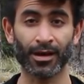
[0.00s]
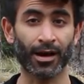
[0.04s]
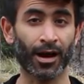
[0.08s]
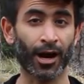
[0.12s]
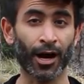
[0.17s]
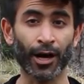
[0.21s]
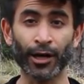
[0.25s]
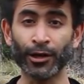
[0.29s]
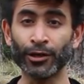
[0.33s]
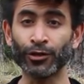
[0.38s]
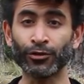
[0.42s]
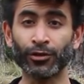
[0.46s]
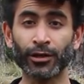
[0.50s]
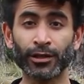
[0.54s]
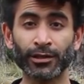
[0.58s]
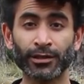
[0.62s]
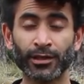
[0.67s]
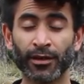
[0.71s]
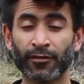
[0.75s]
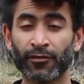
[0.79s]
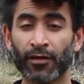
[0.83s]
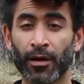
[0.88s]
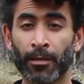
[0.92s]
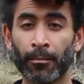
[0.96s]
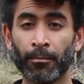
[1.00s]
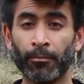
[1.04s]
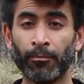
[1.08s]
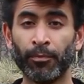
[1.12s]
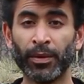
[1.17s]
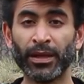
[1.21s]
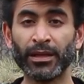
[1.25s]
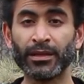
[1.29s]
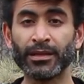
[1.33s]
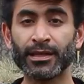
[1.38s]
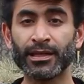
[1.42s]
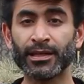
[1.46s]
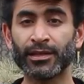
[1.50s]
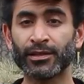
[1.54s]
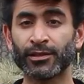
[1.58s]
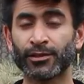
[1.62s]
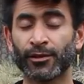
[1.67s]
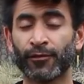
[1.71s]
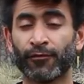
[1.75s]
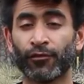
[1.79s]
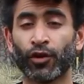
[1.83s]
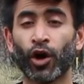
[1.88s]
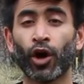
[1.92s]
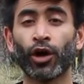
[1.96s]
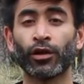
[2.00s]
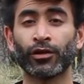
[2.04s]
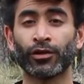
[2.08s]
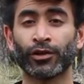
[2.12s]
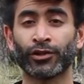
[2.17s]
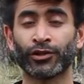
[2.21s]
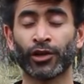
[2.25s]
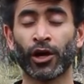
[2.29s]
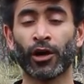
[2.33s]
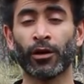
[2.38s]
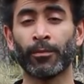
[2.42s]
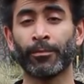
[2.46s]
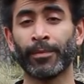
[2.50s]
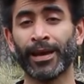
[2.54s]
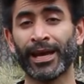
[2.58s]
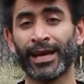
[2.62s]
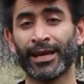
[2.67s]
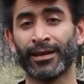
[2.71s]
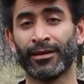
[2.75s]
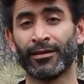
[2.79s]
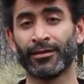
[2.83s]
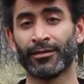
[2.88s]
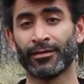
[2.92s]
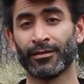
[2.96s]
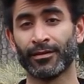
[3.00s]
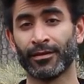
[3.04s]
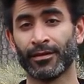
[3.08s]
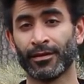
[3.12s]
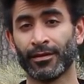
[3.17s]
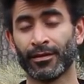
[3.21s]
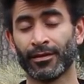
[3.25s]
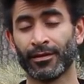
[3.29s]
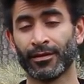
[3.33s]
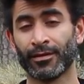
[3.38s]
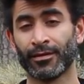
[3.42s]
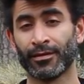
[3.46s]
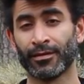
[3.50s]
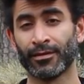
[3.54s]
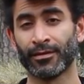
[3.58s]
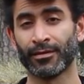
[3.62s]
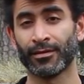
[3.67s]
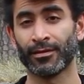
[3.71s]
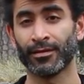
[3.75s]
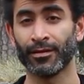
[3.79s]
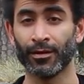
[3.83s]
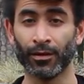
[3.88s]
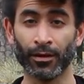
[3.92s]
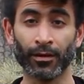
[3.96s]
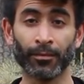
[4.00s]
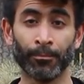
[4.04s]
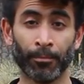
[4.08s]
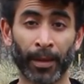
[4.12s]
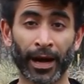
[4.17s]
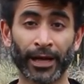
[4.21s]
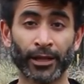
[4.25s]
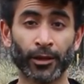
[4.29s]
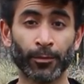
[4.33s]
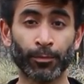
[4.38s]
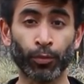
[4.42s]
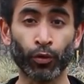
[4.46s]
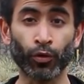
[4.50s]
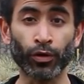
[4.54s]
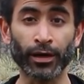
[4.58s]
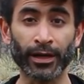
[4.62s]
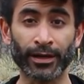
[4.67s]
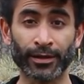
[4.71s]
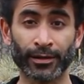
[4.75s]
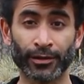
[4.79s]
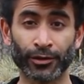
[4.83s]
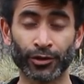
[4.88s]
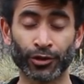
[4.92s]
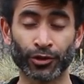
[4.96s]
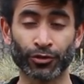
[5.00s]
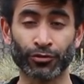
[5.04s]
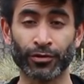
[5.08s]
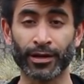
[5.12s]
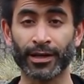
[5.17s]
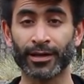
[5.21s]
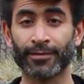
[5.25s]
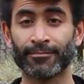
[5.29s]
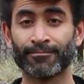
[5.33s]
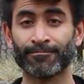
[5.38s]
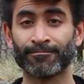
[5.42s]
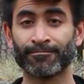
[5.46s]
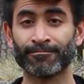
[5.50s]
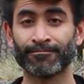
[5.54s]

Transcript: Hundreds of billions of dollars are made by the porn industry.